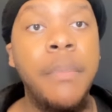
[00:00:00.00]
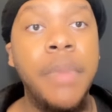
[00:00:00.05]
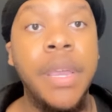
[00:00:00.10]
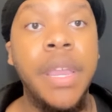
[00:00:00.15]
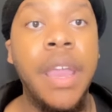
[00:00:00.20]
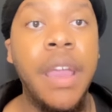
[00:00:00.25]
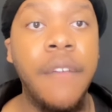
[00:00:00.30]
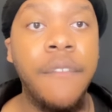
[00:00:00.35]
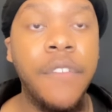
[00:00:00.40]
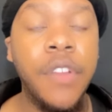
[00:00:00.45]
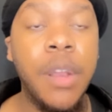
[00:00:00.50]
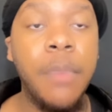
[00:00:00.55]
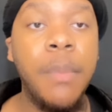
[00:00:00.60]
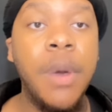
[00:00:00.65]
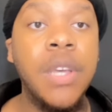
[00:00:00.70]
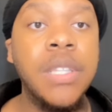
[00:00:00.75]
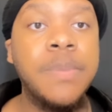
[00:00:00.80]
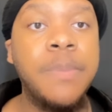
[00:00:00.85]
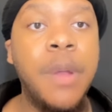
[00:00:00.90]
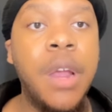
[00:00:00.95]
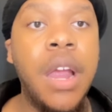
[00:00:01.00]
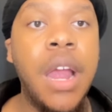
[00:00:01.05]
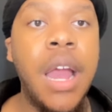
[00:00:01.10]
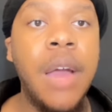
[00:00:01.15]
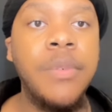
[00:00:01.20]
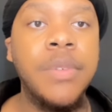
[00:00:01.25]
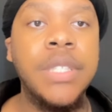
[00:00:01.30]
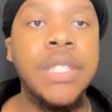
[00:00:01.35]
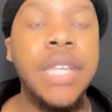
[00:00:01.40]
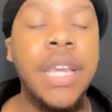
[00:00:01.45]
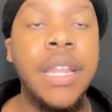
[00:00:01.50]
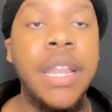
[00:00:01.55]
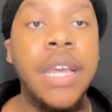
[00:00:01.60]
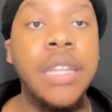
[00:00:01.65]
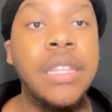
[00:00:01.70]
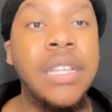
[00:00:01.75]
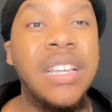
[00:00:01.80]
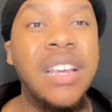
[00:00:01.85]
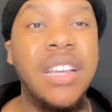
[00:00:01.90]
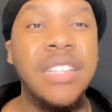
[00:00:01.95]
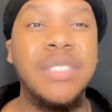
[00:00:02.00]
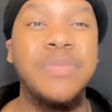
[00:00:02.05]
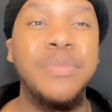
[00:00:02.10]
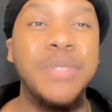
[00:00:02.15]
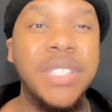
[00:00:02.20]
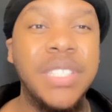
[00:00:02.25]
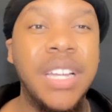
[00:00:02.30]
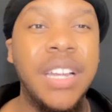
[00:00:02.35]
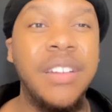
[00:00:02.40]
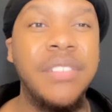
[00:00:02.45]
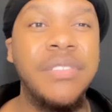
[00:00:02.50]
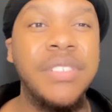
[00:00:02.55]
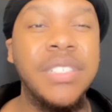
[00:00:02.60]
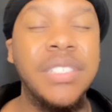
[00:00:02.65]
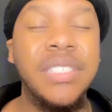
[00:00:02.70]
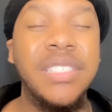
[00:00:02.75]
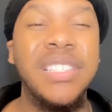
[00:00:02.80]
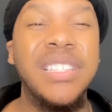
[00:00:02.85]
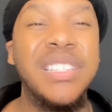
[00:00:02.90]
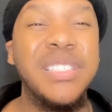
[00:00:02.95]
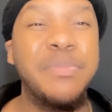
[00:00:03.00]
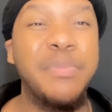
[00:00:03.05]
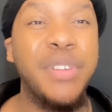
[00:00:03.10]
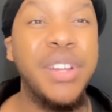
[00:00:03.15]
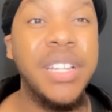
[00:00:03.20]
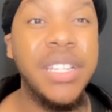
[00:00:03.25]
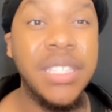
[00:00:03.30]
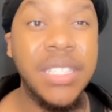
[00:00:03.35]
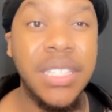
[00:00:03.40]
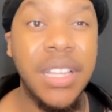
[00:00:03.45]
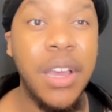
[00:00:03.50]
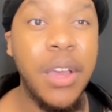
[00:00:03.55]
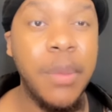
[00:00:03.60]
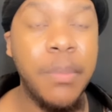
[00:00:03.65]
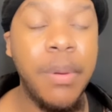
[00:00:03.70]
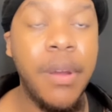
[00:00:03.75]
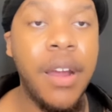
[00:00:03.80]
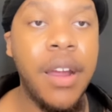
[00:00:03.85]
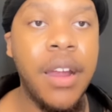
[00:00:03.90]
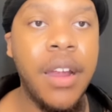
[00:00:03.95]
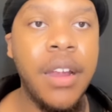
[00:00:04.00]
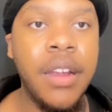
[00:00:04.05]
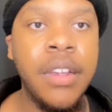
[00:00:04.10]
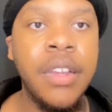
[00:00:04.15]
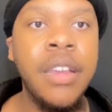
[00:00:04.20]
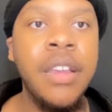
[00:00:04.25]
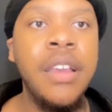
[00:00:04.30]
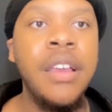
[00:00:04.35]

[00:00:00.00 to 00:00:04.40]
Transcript: But yeah, for the most part, I would say that the customer service is pretty subpar.